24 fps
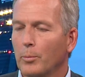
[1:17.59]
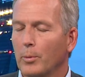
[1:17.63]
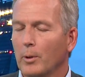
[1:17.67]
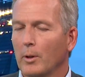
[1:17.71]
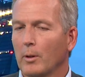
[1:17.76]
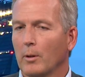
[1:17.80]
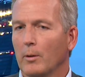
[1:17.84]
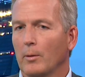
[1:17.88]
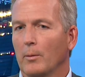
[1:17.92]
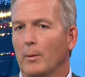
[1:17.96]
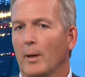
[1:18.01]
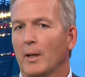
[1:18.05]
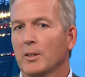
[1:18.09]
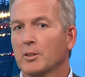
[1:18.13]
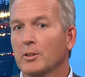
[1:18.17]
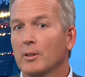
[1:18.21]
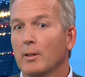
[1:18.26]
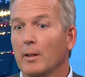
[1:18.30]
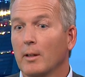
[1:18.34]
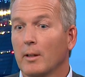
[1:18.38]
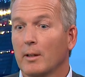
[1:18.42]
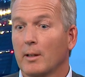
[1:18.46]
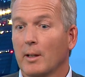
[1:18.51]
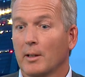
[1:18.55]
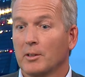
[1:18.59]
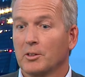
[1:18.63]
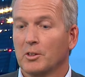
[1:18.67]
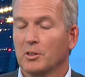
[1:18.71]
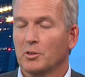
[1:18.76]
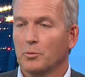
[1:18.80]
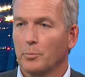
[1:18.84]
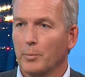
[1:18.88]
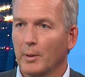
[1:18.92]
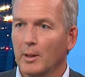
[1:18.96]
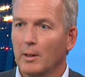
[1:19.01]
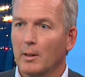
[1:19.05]
Uh, actually,
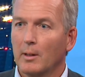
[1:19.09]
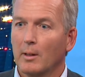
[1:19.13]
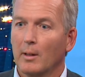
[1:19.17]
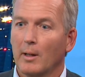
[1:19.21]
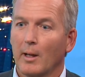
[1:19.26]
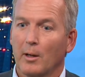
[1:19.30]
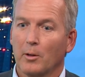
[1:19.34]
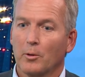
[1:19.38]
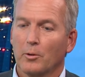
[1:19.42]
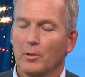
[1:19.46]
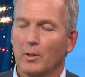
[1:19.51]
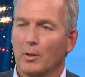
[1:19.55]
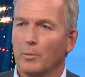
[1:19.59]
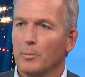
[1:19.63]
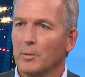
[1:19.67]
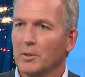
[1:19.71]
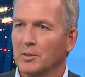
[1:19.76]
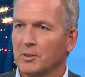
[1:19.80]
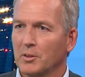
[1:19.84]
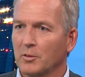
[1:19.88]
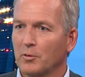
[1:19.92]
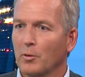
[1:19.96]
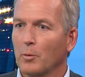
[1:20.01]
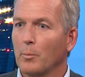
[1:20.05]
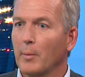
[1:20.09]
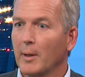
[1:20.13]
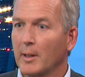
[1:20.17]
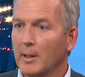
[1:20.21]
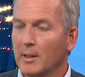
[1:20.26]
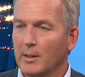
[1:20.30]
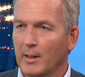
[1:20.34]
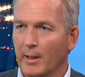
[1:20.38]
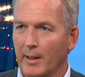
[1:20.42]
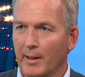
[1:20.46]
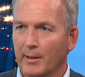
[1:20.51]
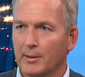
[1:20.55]
Hitachi's been in the I O T business for many
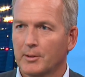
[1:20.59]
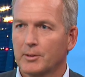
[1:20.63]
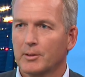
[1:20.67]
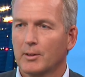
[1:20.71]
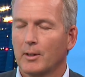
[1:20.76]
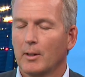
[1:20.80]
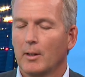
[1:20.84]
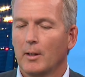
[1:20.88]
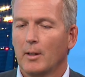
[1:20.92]
years,